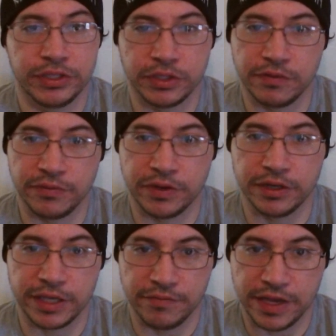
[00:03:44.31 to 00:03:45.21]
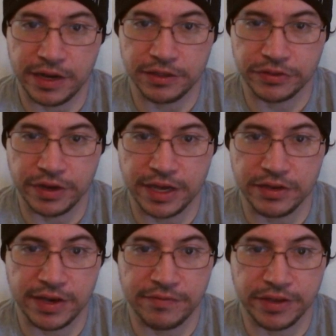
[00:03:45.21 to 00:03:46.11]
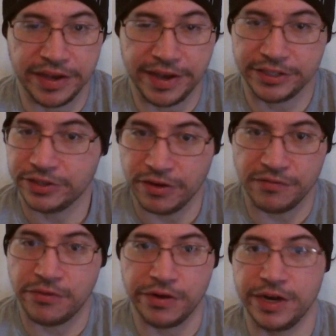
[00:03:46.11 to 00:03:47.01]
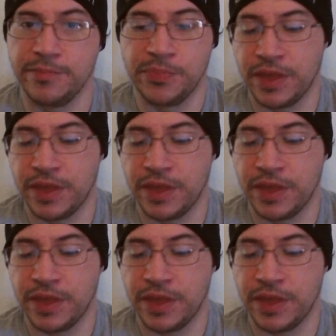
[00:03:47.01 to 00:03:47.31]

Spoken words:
so if you want to give that a try and you have the cash, go for it.